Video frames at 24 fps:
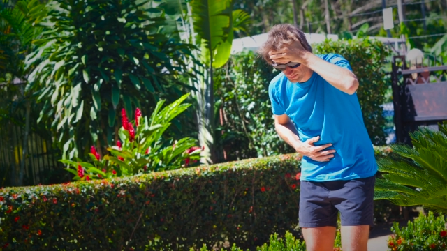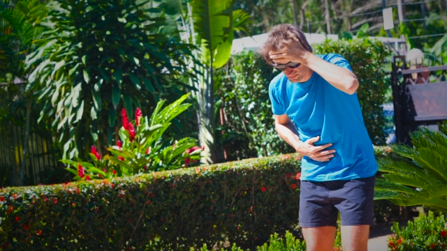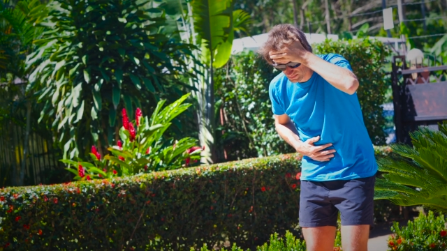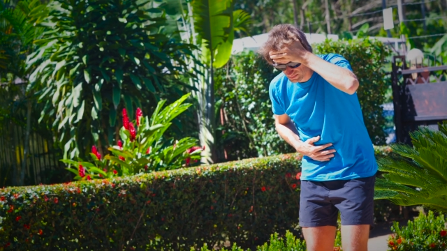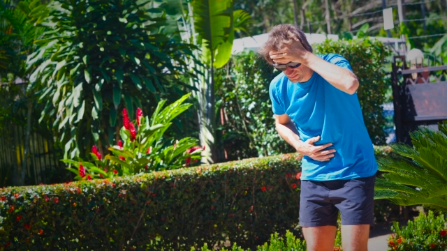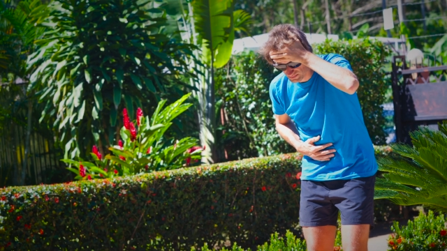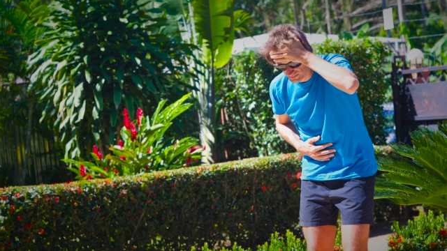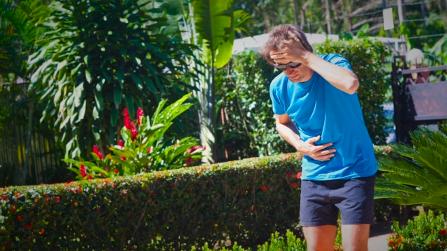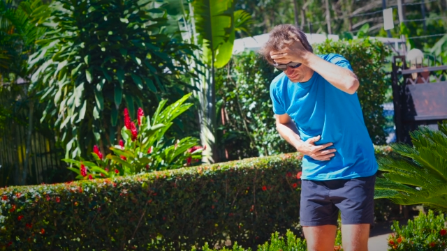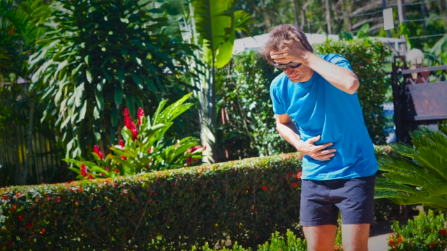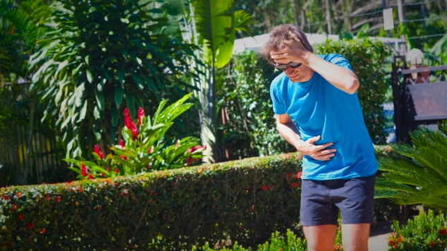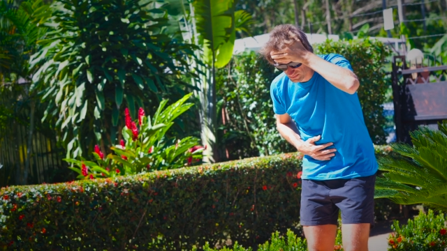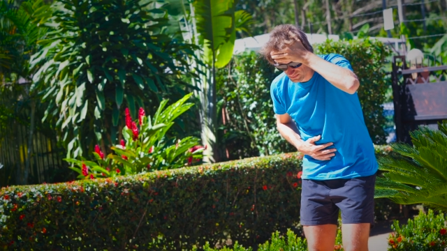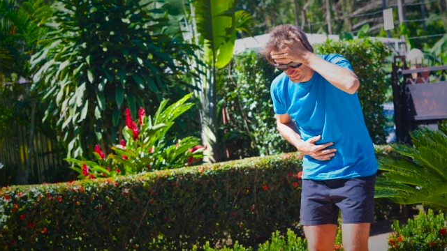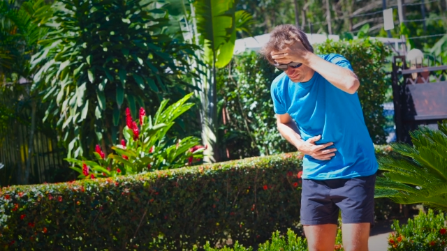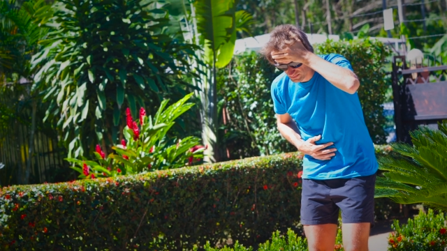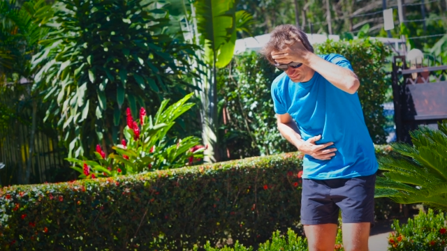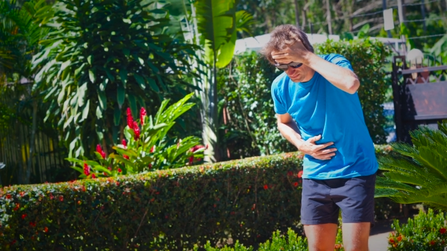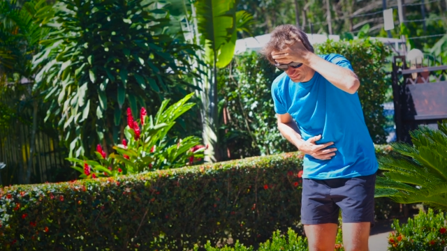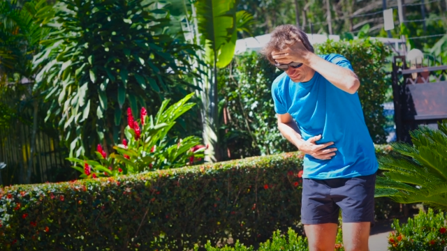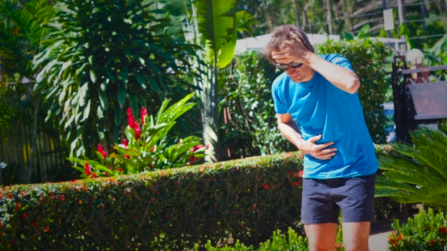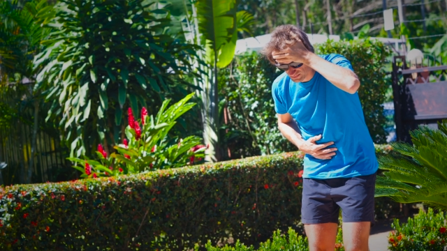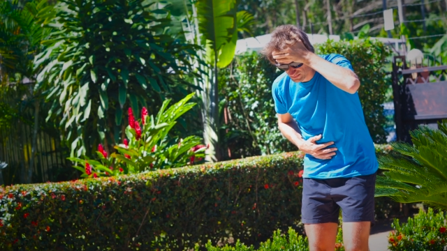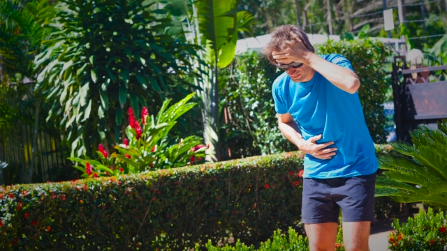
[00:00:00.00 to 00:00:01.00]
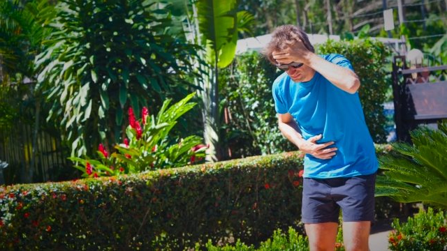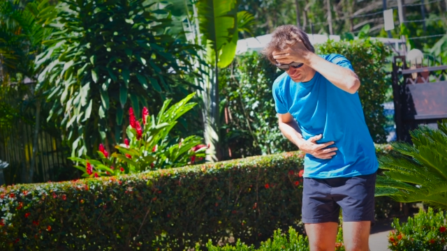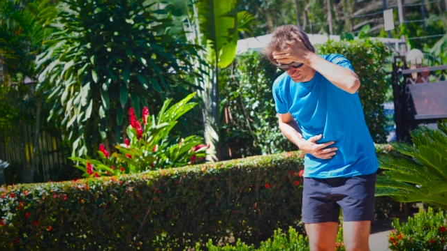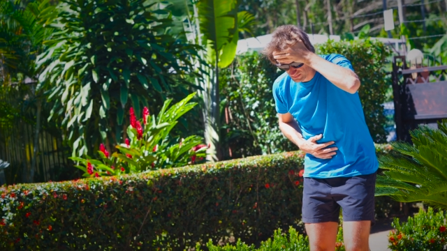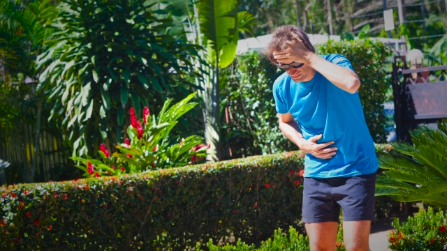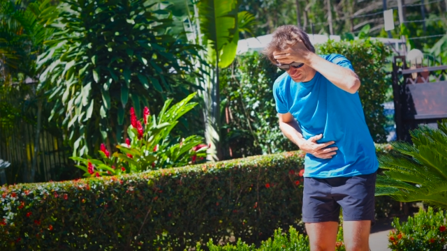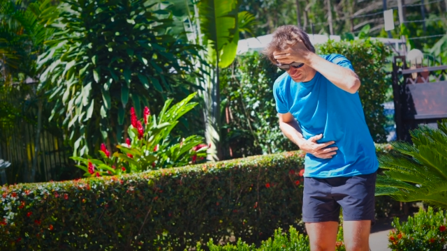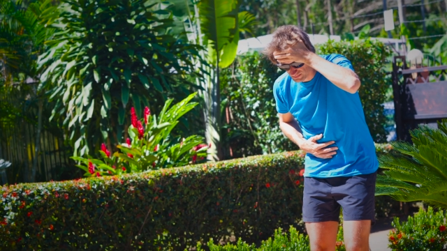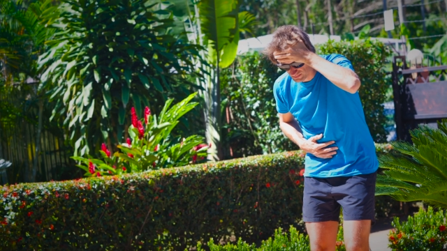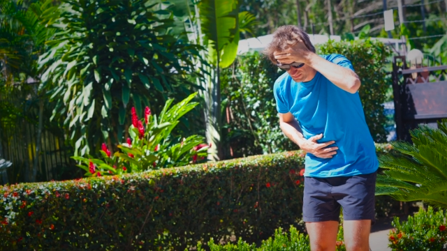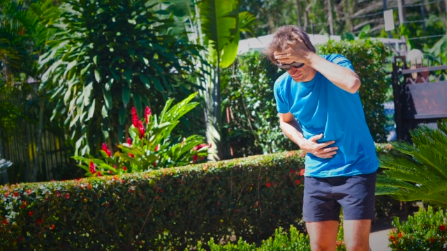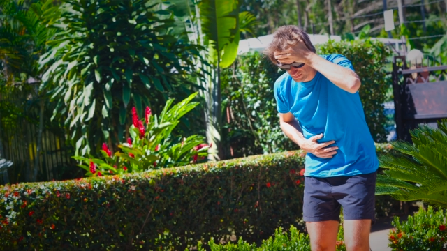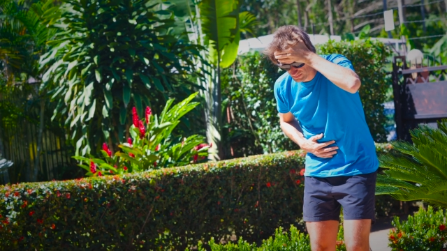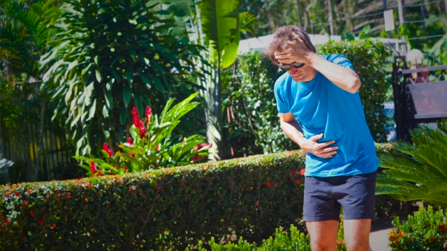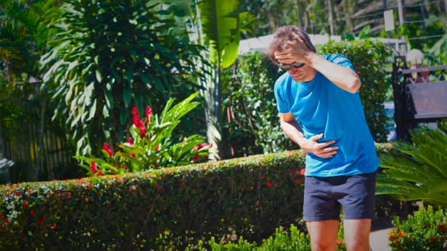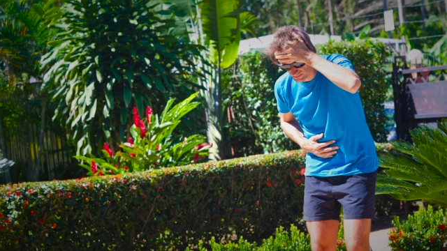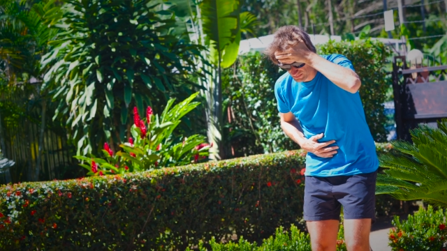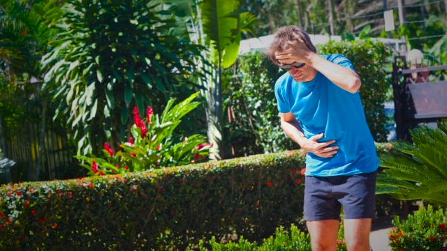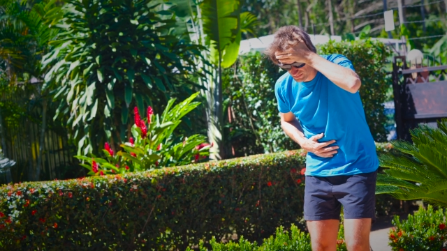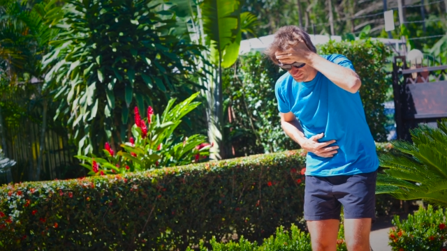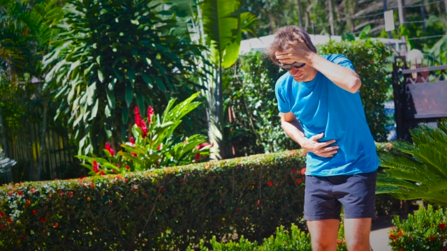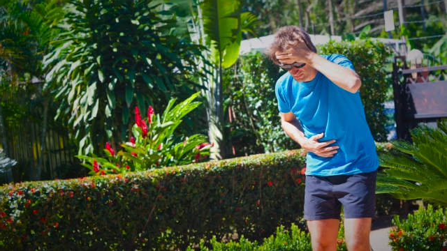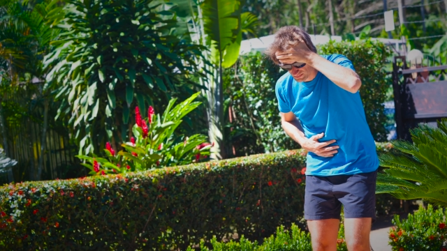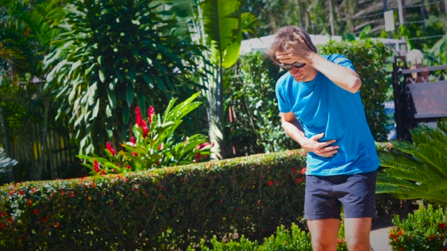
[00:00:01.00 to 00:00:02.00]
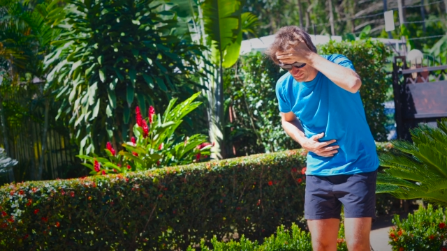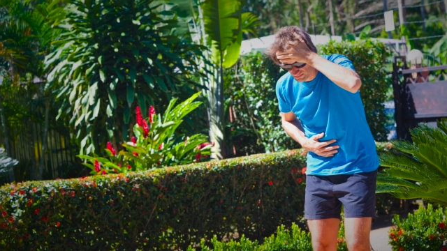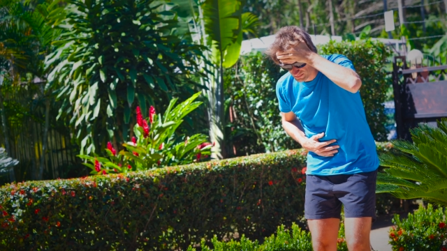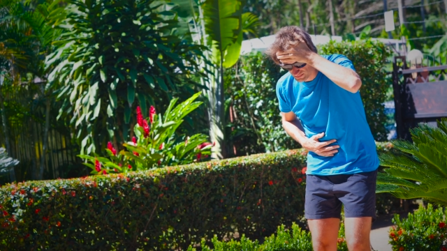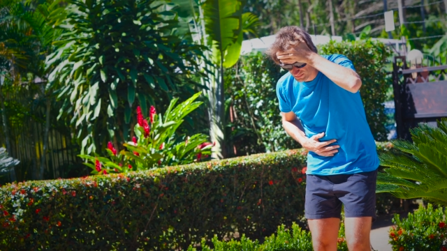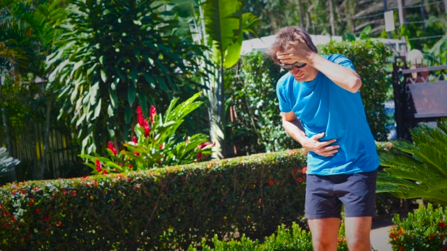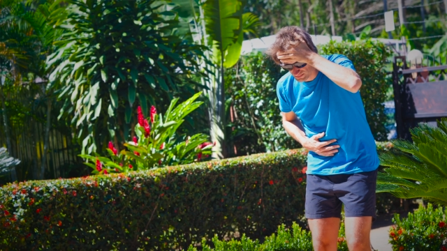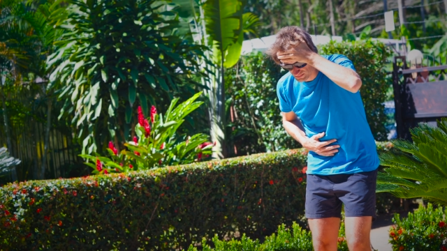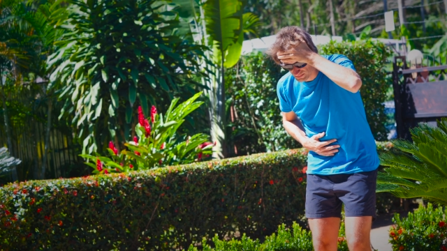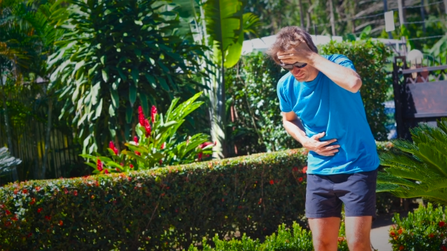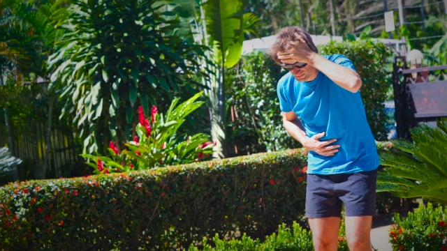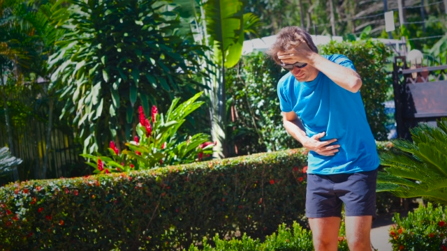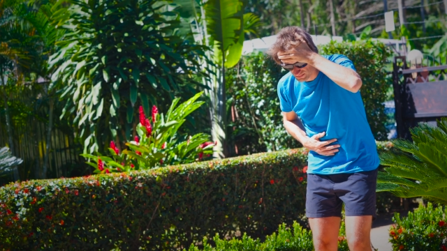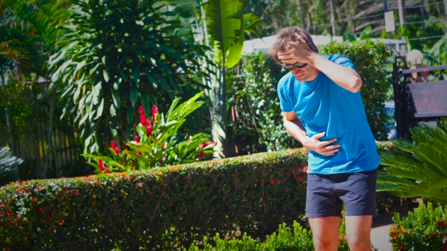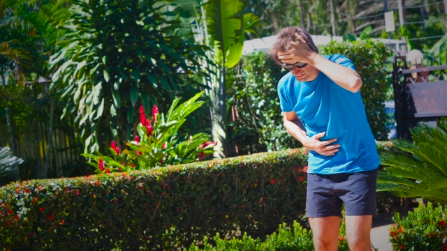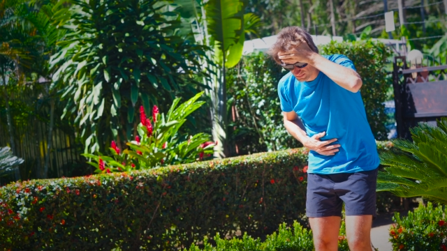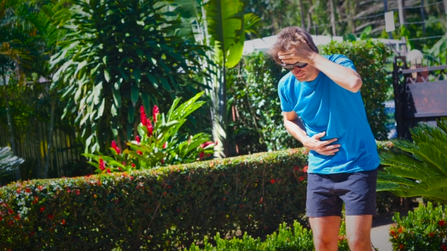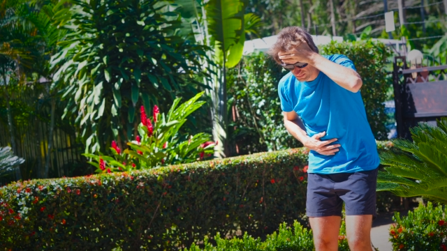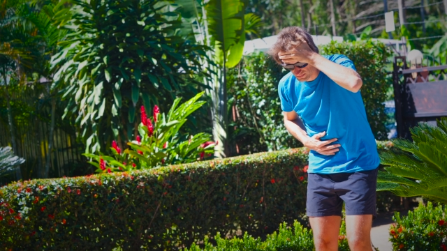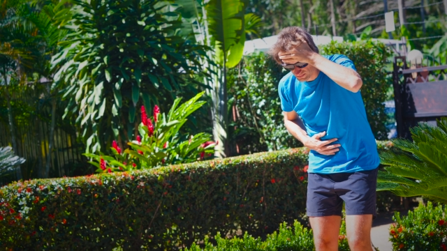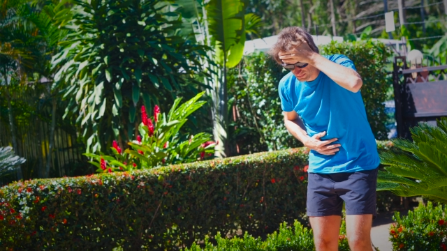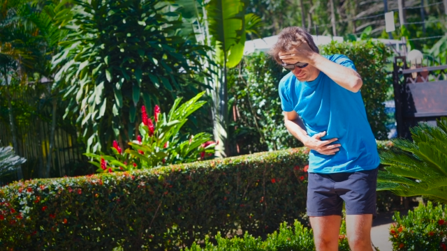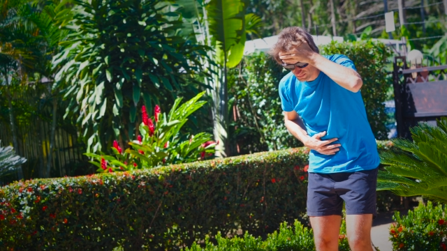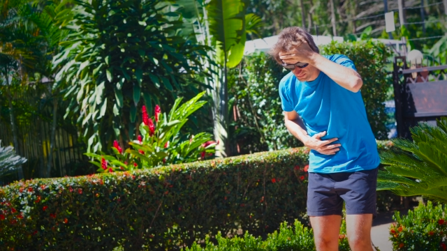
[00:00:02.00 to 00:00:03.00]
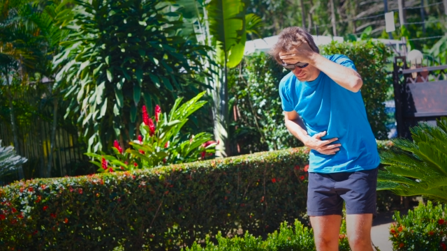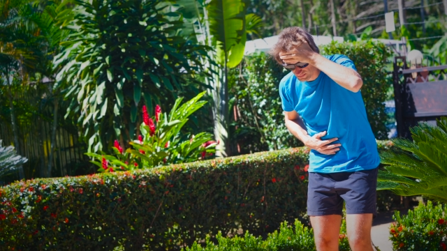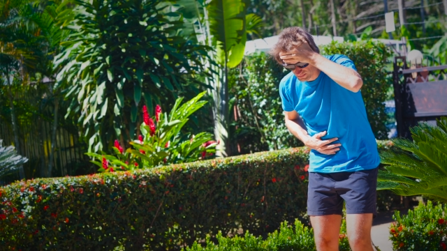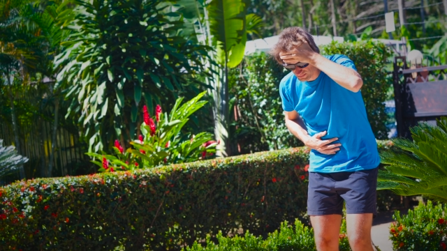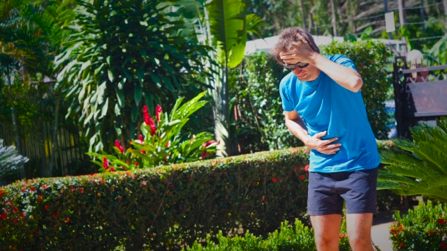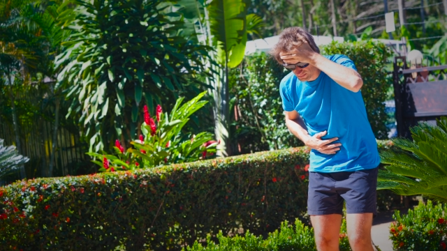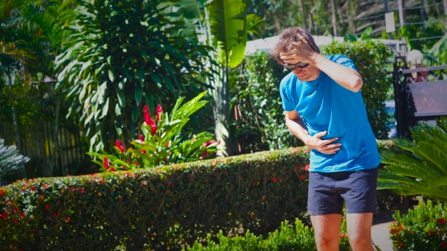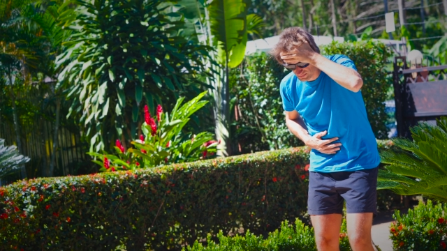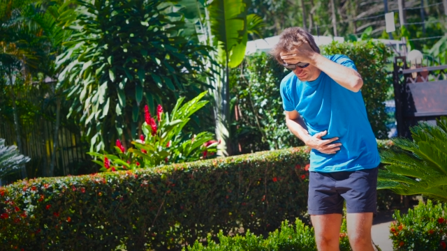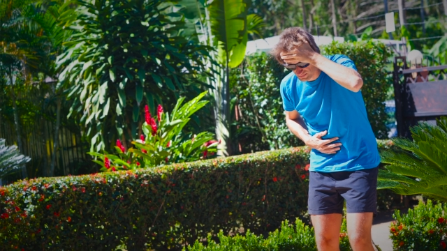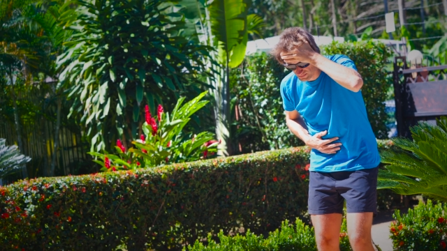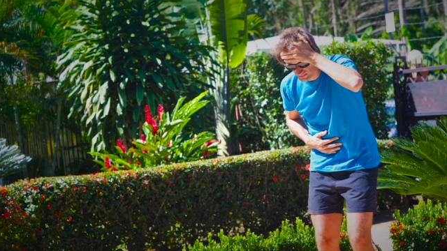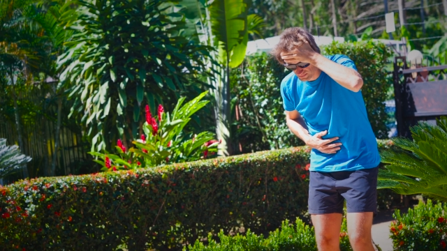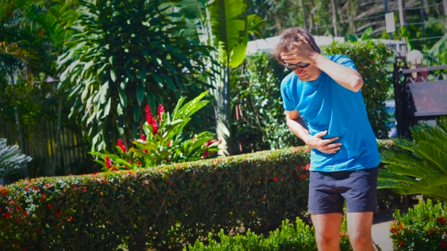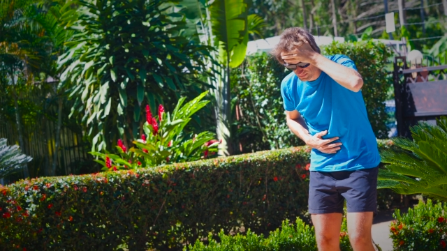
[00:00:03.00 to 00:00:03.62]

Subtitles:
(no speaker visible)